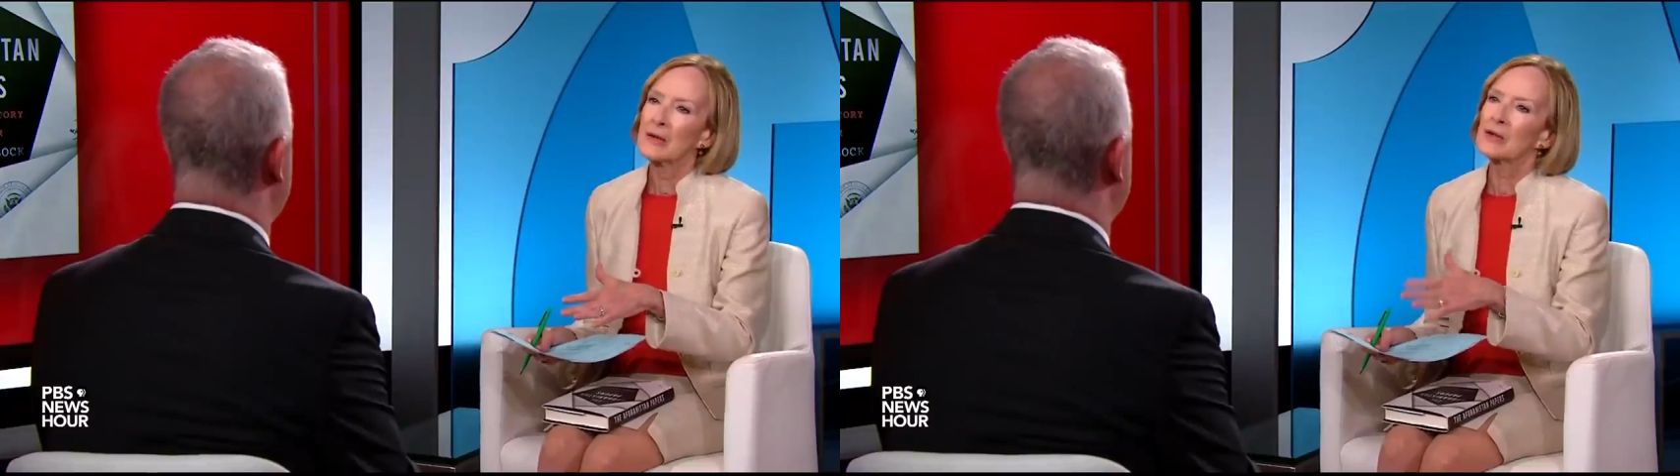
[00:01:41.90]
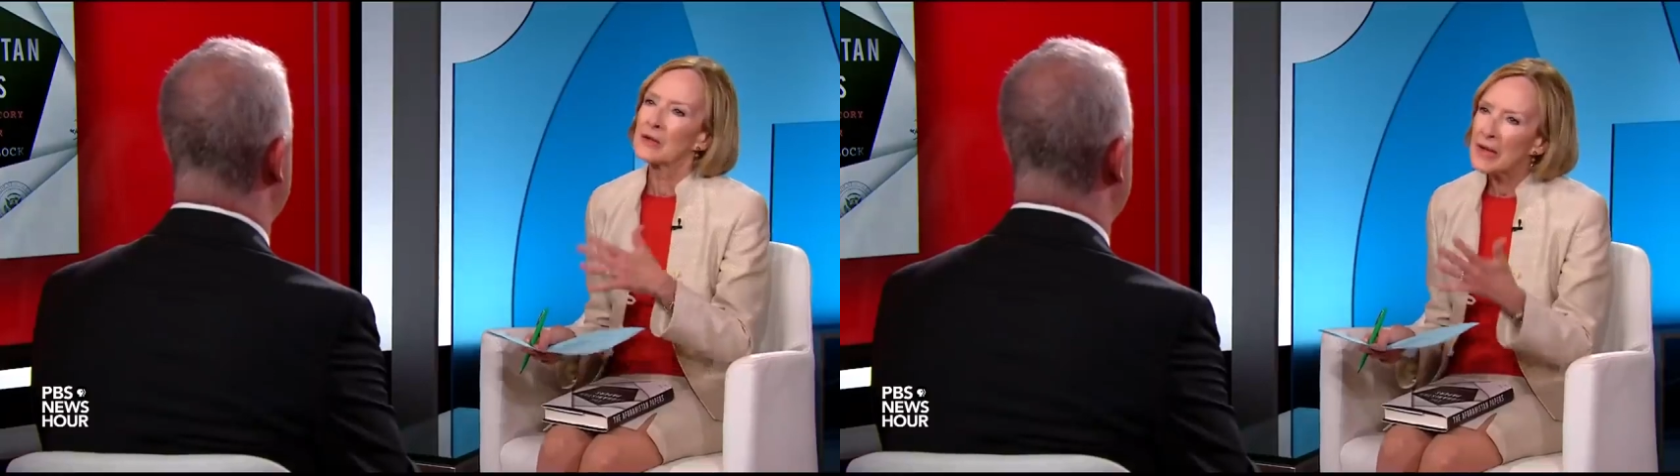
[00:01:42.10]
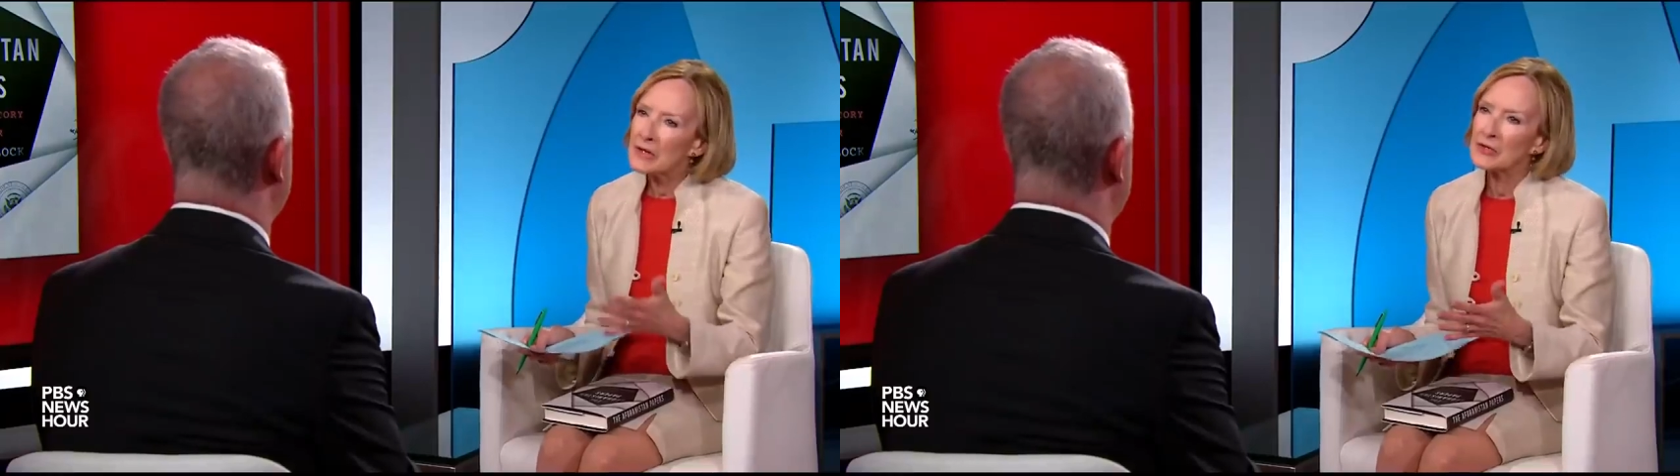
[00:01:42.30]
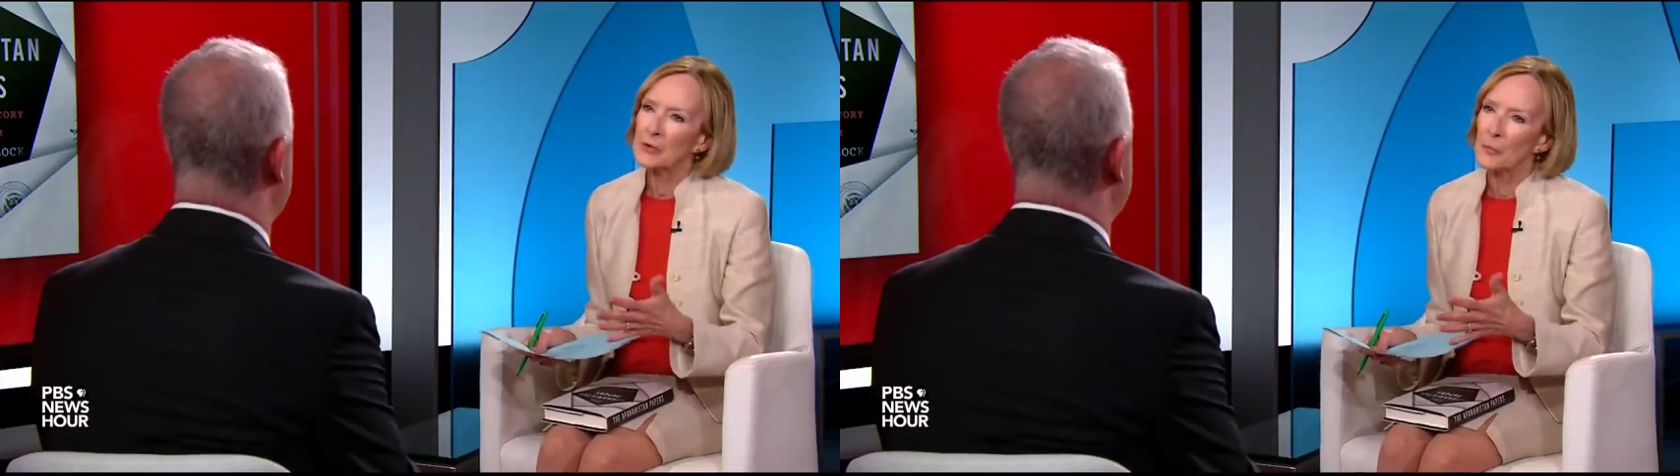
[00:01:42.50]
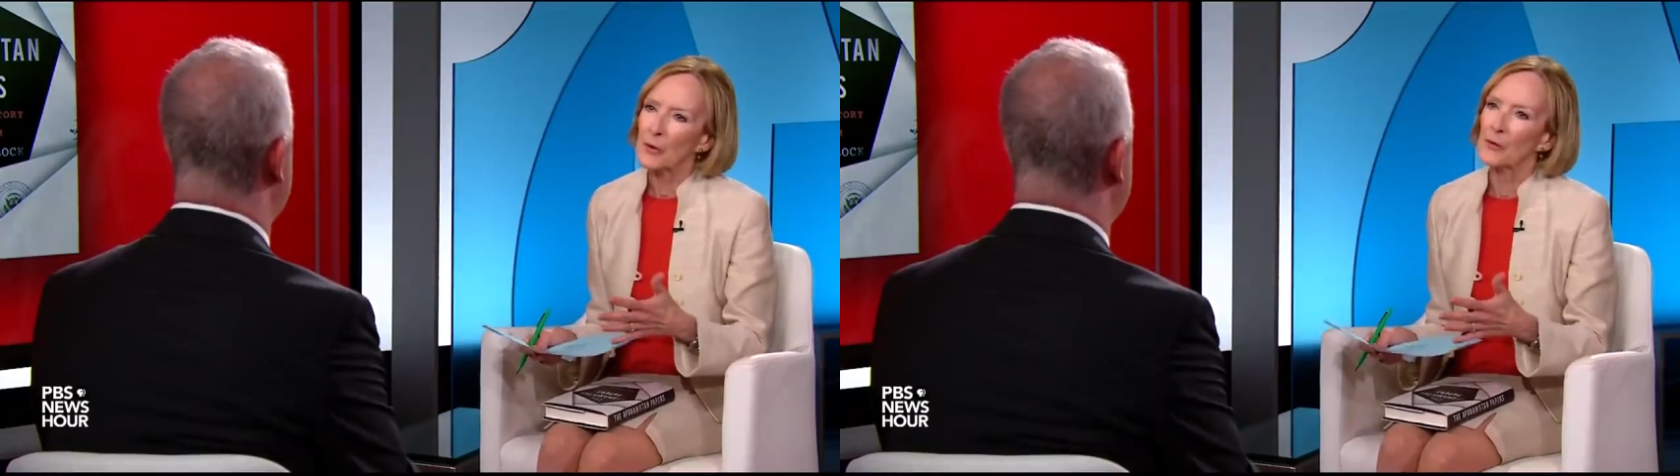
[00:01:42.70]
to
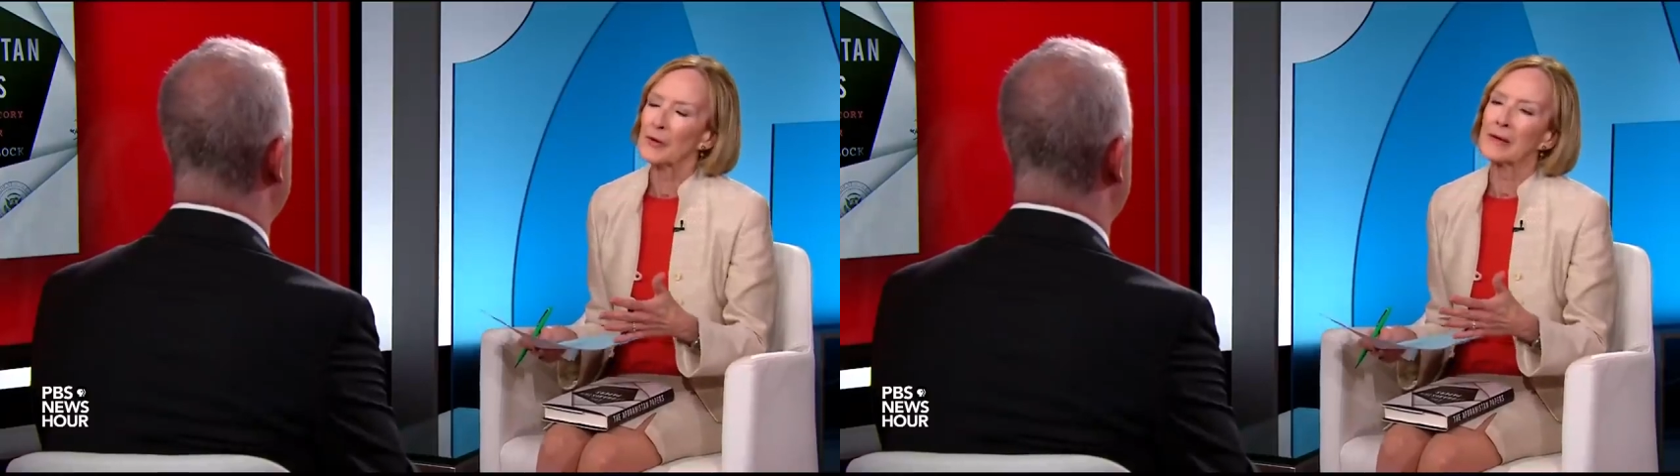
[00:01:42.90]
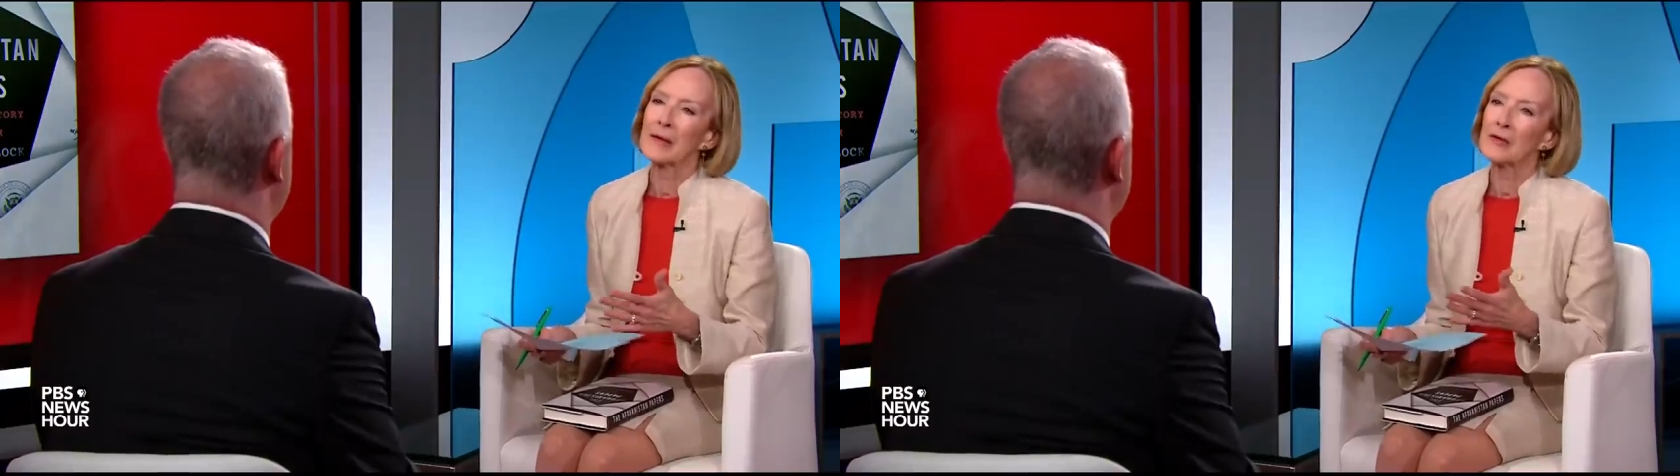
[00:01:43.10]
nation building.